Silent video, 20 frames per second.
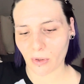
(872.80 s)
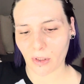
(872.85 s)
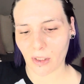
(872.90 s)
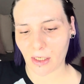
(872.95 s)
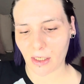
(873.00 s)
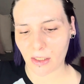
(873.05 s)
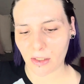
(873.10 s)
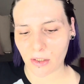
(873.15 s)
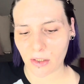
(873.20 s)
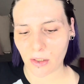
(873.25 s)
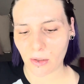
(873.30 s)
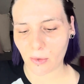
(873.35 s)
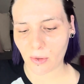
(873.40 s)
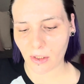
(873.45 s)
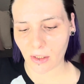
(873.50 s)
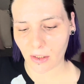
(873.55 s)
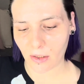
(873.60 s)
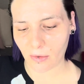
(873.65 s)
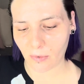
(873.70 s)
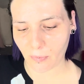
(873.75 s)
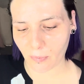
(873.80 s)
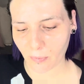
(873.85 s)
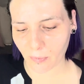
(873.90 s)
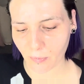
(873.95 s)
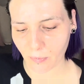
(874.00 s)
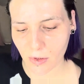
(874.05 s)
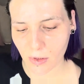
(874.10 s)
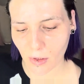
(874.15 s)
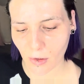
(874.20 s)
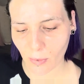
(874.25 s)
Light to it.
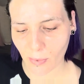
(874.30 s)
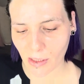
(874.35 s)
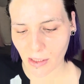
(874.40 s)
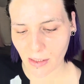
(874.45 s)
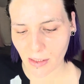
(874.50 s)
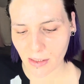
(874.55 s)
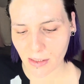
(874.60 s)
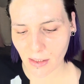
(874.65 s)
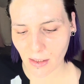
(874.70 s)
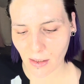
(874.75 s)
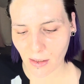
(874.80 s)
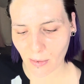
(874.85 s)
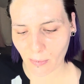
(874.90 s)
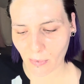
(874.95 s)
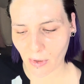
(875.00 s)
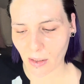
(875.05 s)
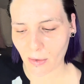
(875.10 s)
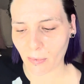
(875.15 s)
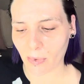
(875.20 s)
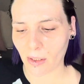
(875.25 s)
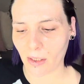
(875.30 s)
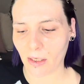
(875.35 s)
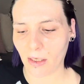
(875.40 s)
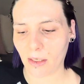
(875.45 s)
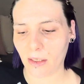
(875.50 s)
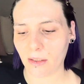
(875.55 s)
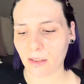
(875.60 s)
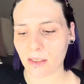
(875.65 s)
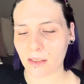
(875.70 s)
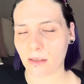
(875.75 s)
So by the time my
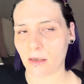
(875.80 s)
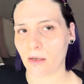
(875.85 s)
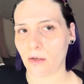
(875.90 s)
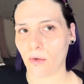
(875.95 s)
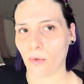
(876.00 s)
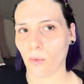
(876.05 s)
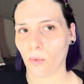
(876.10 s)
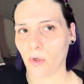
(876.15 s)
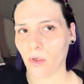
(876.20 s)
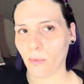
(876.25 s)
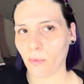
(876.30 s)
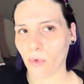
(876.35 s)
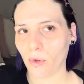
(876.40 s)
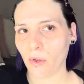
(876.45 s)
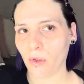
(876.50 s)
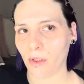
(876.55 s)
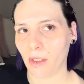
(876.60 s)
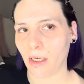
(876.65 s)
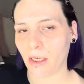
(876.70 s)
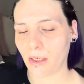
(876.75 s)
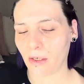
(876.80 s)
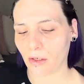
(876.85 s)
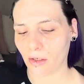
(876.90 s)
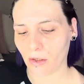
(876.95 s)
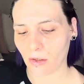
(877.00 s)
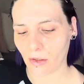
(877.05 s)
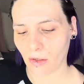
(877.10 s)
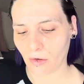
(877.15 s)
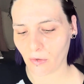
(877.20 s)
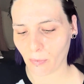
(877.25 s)
bond, because I do one more
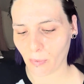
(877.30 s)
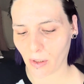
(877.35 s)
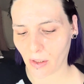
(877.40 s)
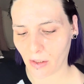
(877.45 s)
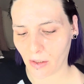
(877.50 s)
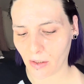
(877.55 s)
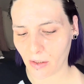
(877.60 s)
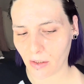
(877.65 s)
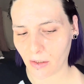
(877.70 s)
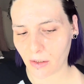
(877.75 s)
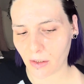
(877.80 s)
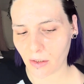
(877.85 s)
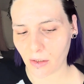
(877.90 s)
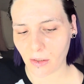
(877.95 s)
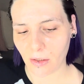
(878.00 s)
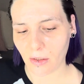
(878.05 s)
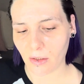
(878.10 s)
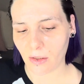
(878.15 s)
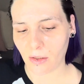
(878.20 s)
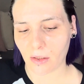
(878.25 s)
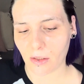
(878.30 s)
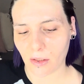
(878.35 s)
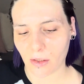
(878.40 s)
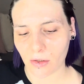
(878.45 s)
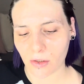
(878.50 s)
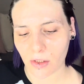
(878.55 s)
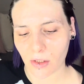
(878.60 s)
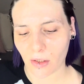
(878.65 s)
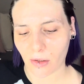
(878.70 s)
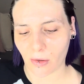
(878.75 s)
layer of bond, and I'll
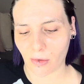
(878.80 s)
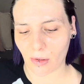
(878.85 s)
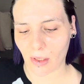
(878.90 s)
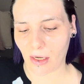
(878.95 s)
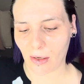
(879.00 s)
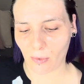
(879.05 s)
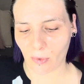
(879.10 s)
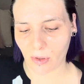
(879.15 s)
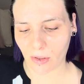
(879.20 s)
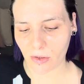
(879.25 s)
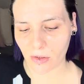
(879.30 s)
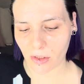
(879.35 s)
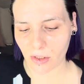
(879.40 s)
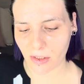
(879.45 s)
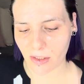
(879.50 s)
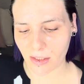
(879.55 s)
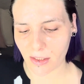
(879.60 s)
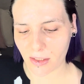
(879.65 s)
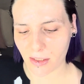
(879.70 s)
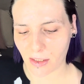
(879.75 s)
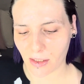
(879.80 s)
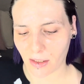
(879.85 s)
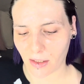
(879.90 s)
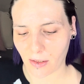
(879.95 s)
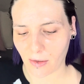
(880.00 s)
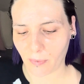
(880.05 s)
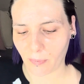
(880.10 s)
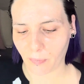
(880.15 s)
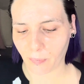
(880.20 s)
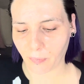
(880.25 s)
show you that one in just a
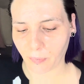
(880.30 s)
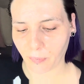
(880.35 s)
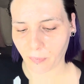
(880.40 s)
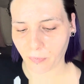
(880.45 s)
second.